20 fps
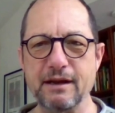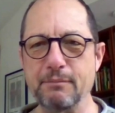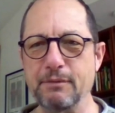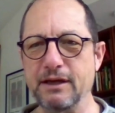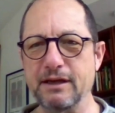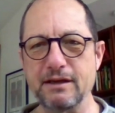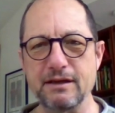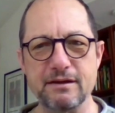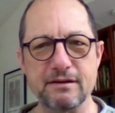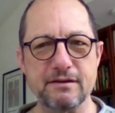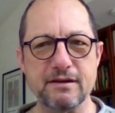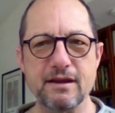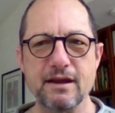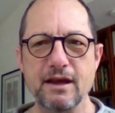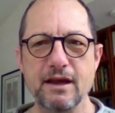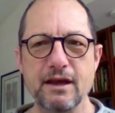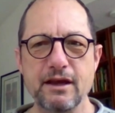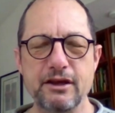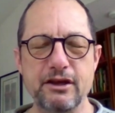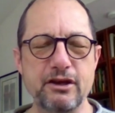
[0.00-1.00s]
I mean, it,
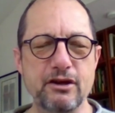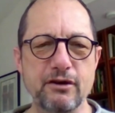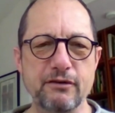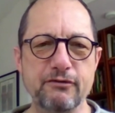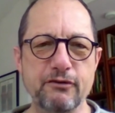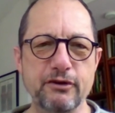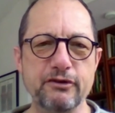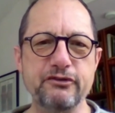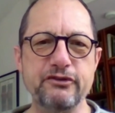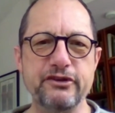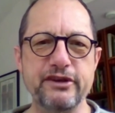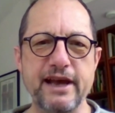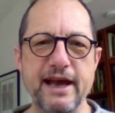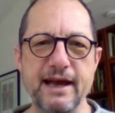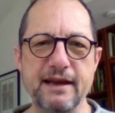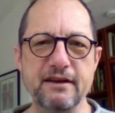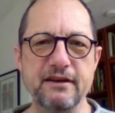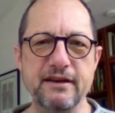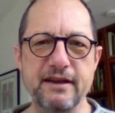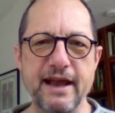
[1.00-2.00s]
you know, if
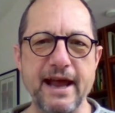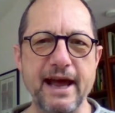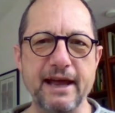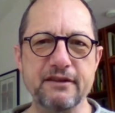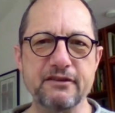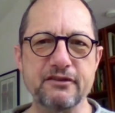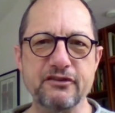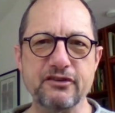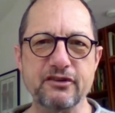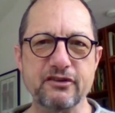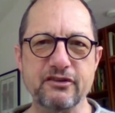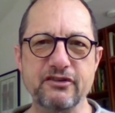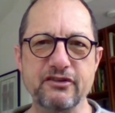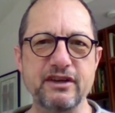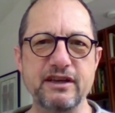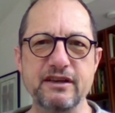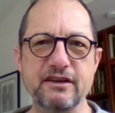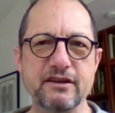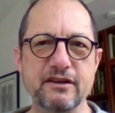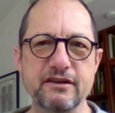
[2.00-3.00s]
Christianity hadn't
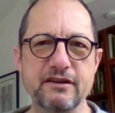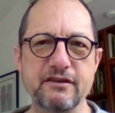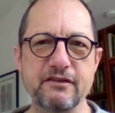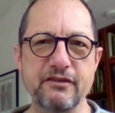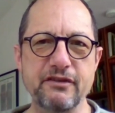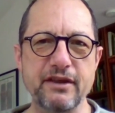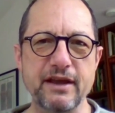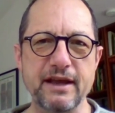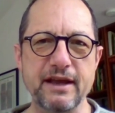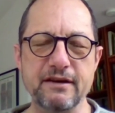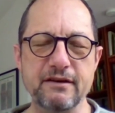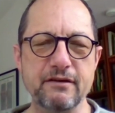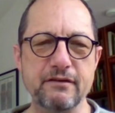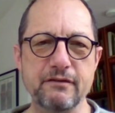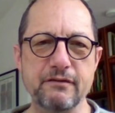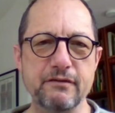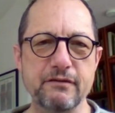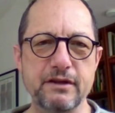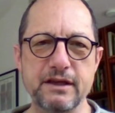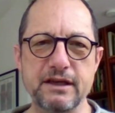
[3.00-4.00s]
succeeded,
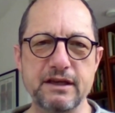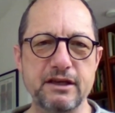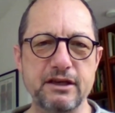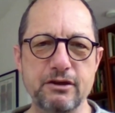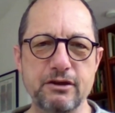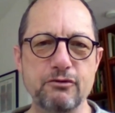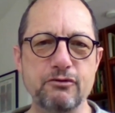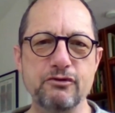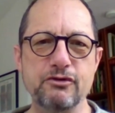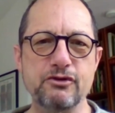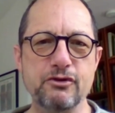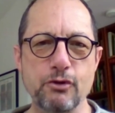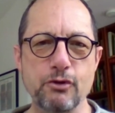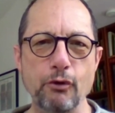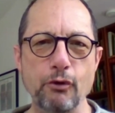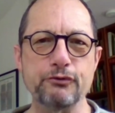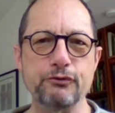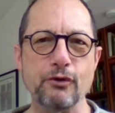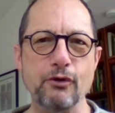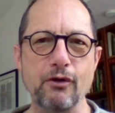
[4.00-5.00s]
then the huge
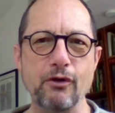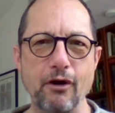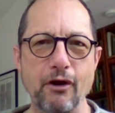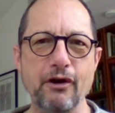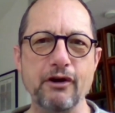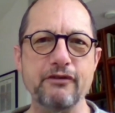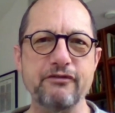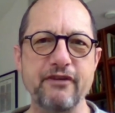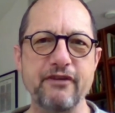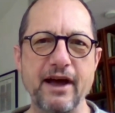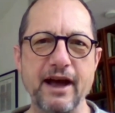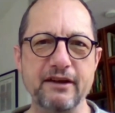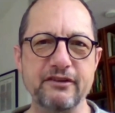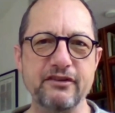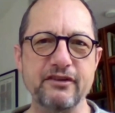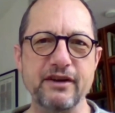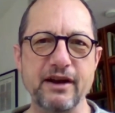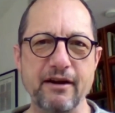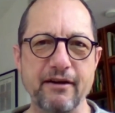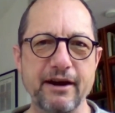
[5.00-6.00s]
cultural
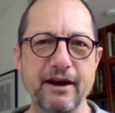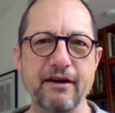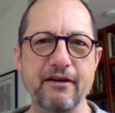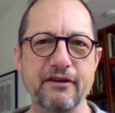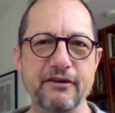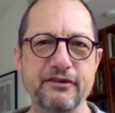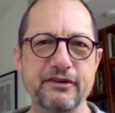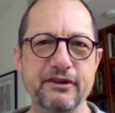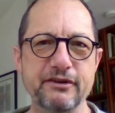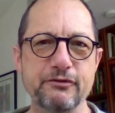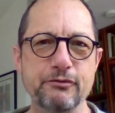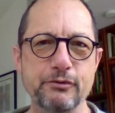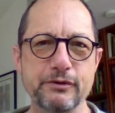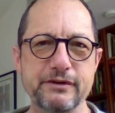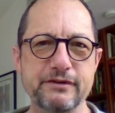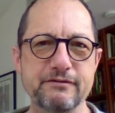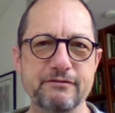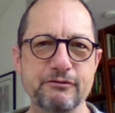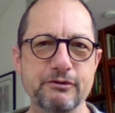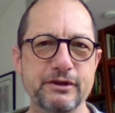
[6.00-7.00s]
artifacts in our heritage
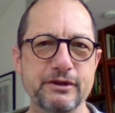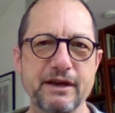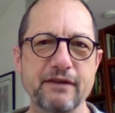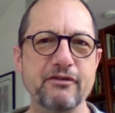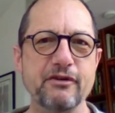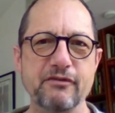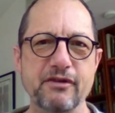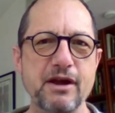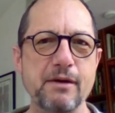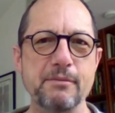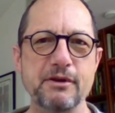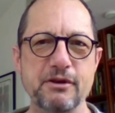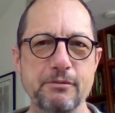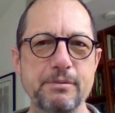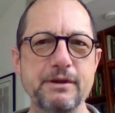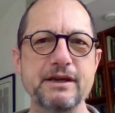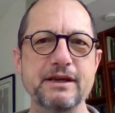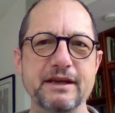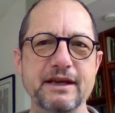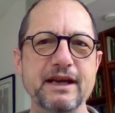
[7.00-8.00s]
would would never have come into
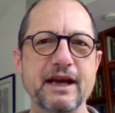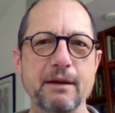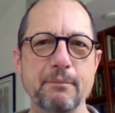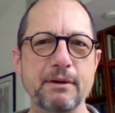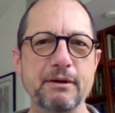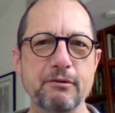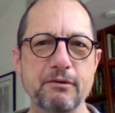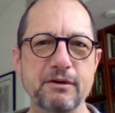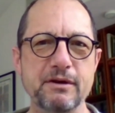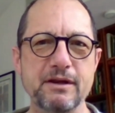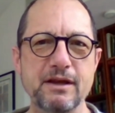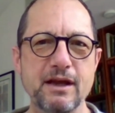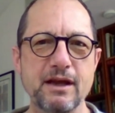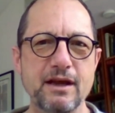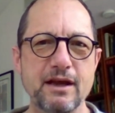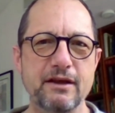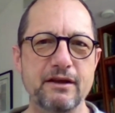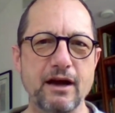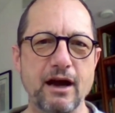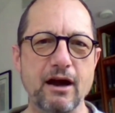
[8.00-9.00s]
being. I mean, we,
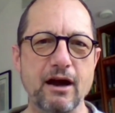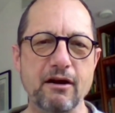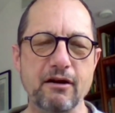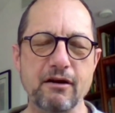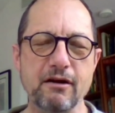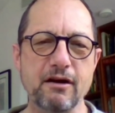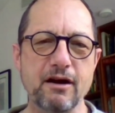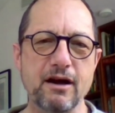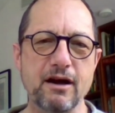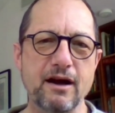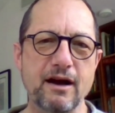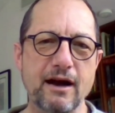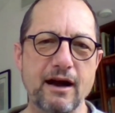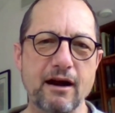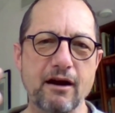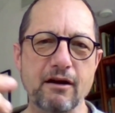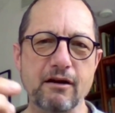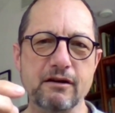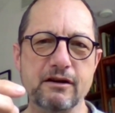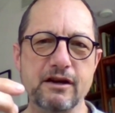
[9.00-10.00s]
our uh,
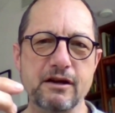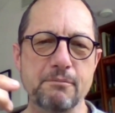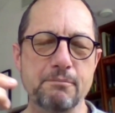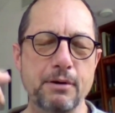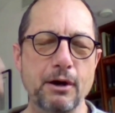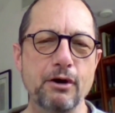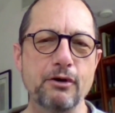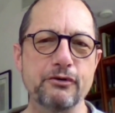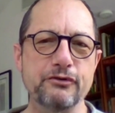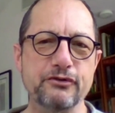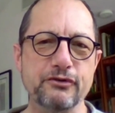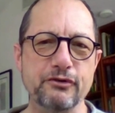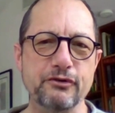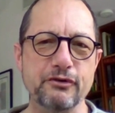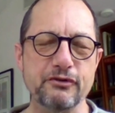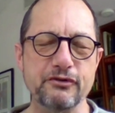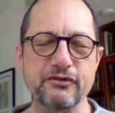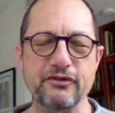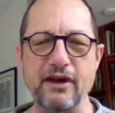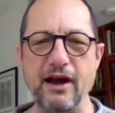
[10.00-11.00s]
our
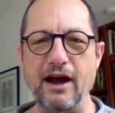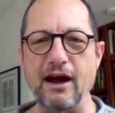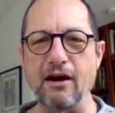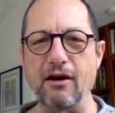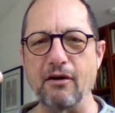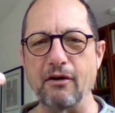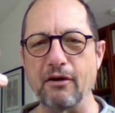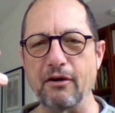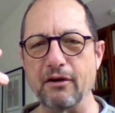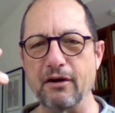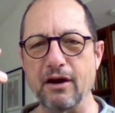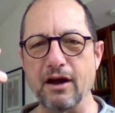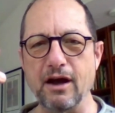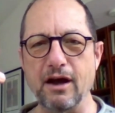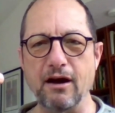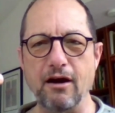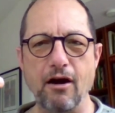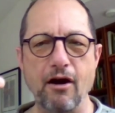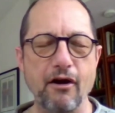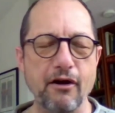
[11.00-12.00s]
composers, our
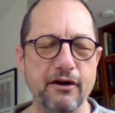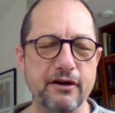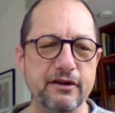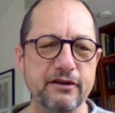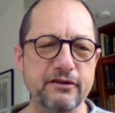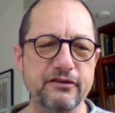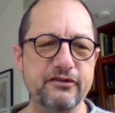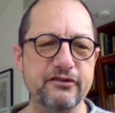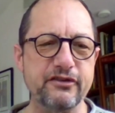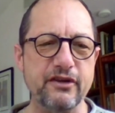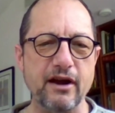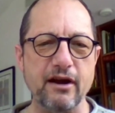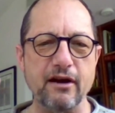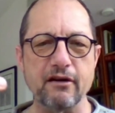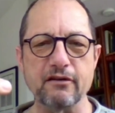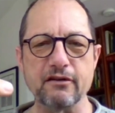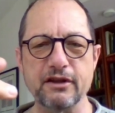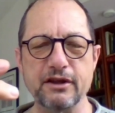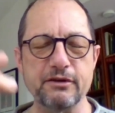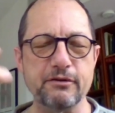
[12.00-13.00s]
uh, artists,
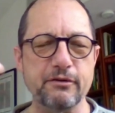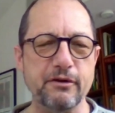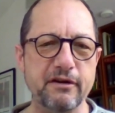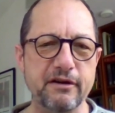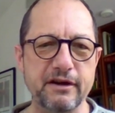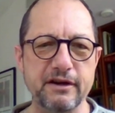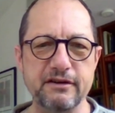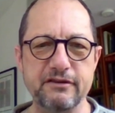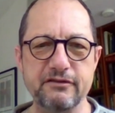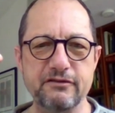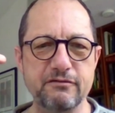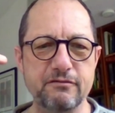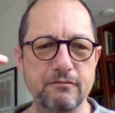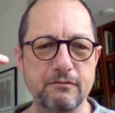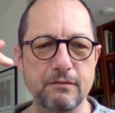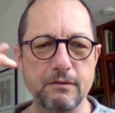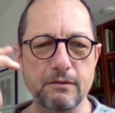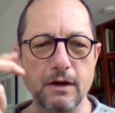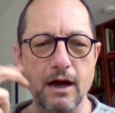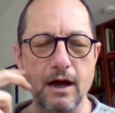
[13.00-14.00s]
our literary
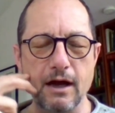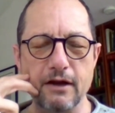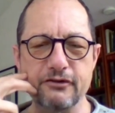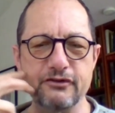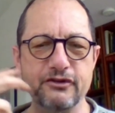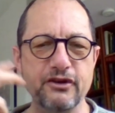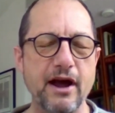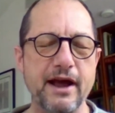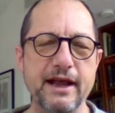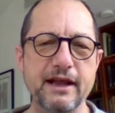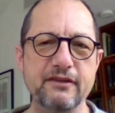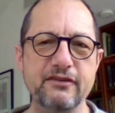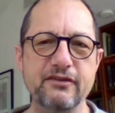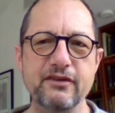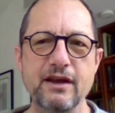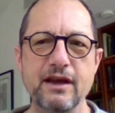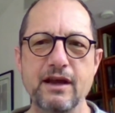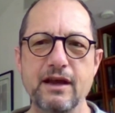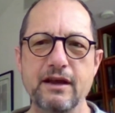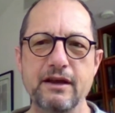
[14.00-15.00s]
uh,
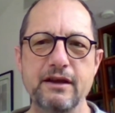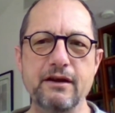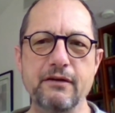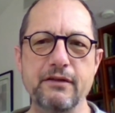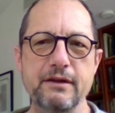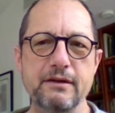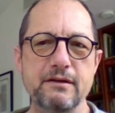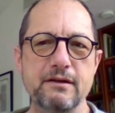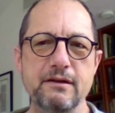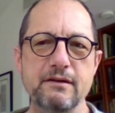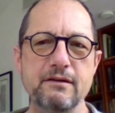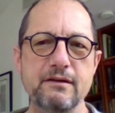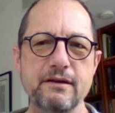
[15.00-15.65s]
Giants, you know, they,